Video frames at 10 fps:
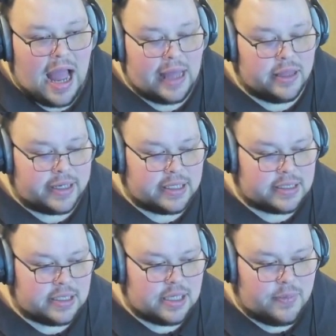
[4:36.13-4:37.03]
I'd like to
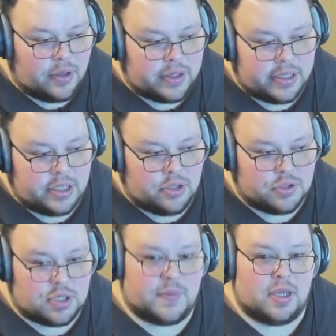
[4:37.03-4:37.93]
see the ability to
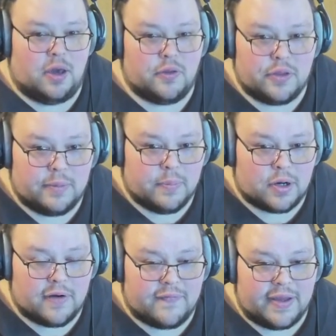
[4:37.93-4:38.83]
use something other than
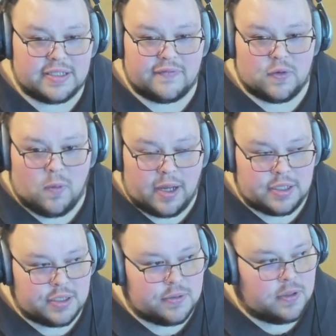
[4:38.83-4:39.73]
Btrfs if you want
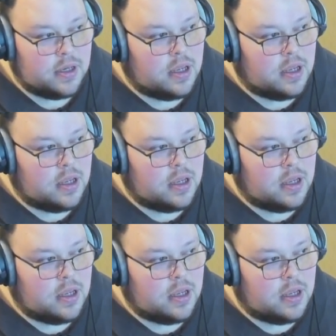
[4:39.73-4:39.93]
to.